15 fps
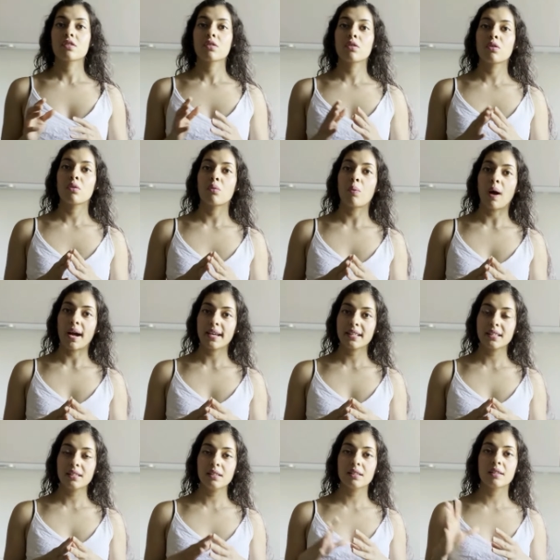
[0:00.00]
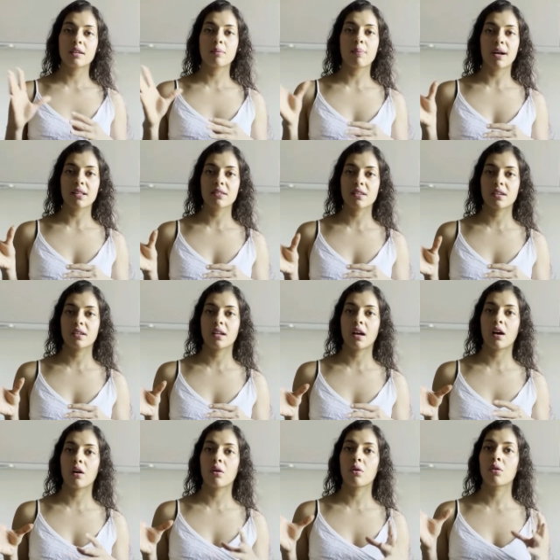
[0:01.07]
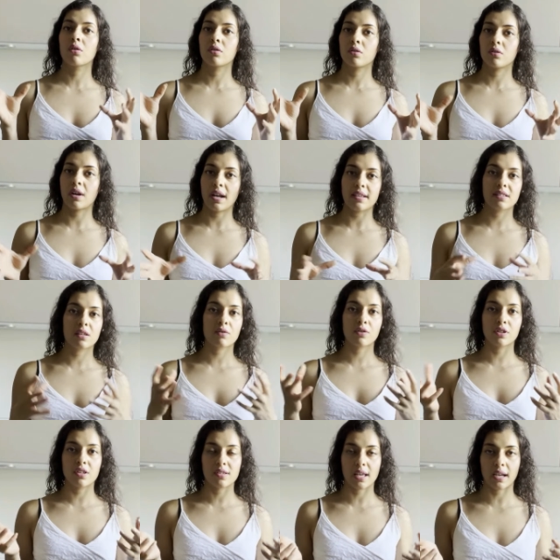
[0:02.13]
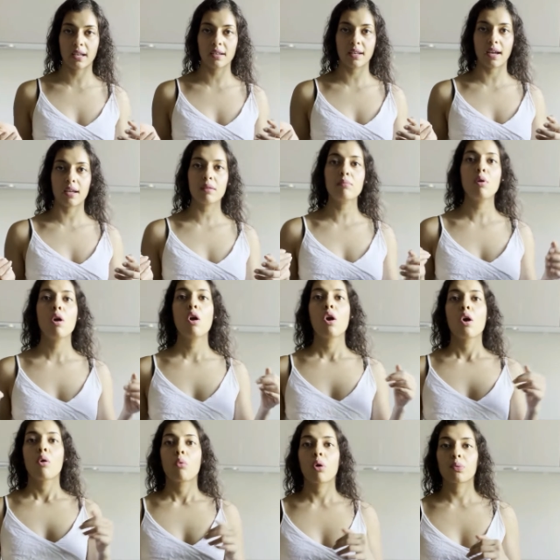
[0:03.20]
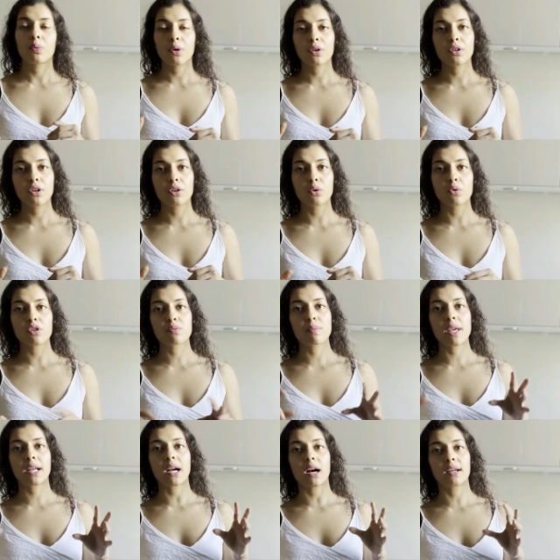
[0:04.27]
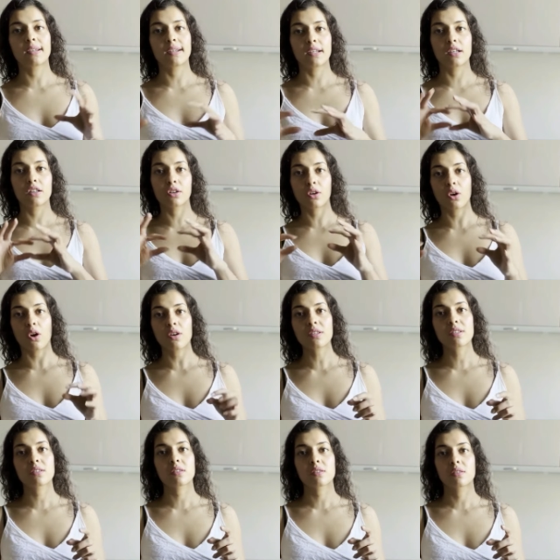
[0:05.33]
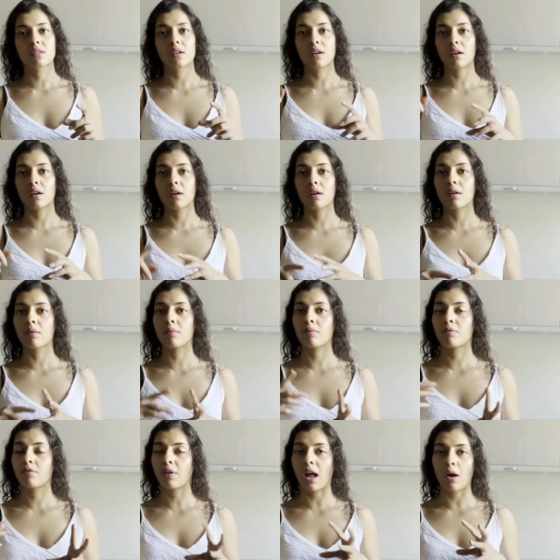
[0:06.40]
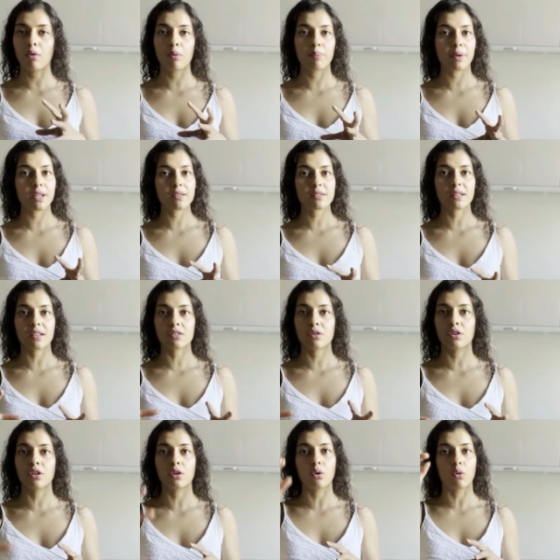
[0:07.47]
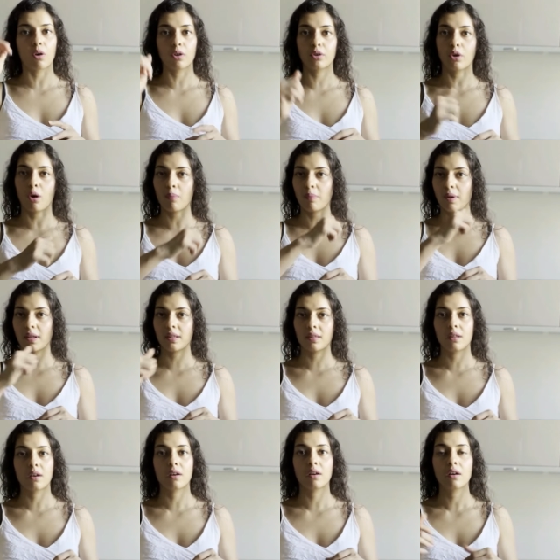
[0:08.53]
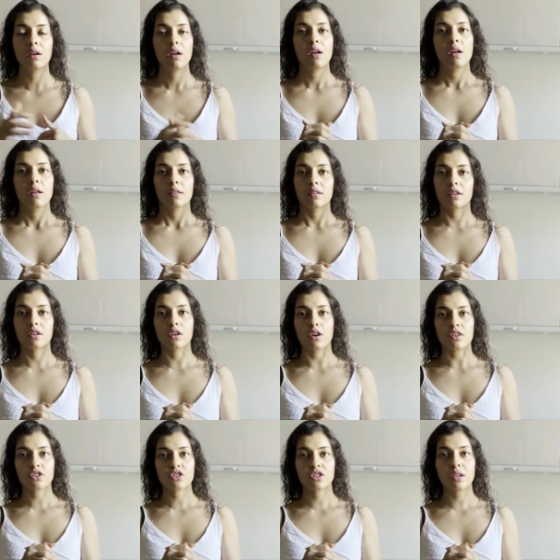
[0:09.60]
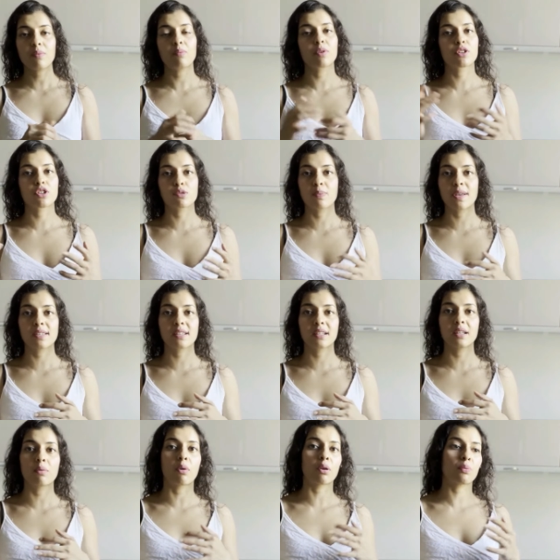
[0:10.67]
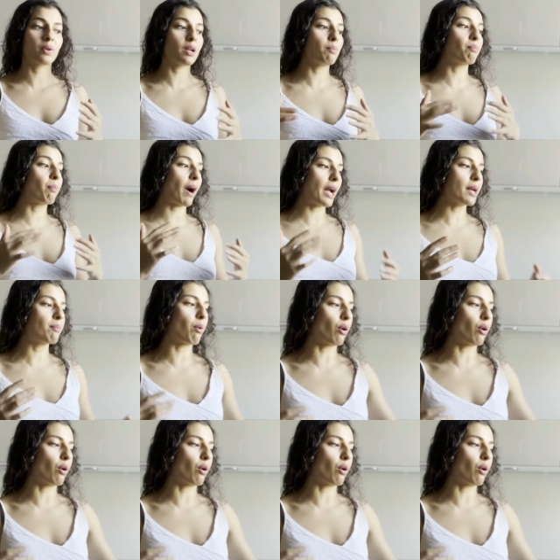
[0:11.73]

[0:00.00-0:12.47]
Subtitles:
so while the buns are now rising for the second time, what we're going to do is make our little cross, the flour paste that's going to go on top in the cross shape, which is basically what we'll pipe